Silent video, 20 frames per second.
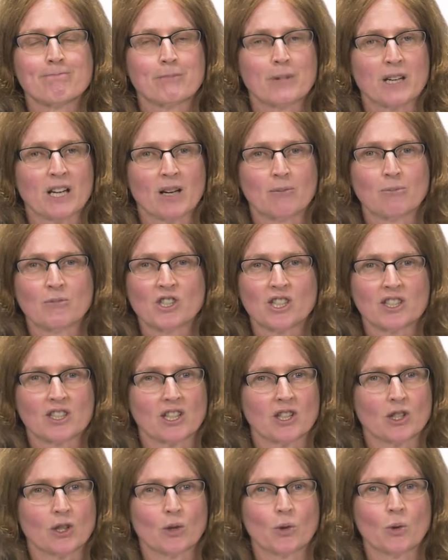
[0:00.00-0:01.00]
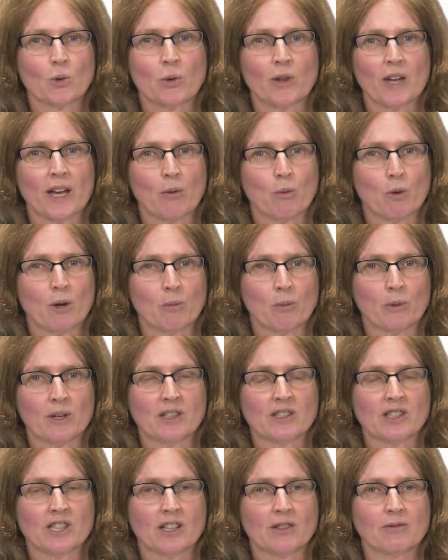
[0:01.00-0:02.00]
but I'm just going to call that one
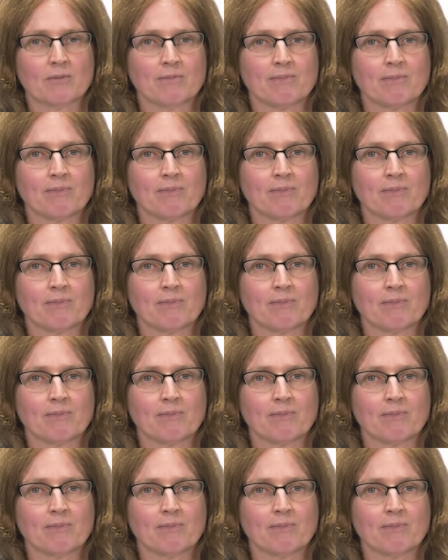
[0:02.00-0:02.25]
window.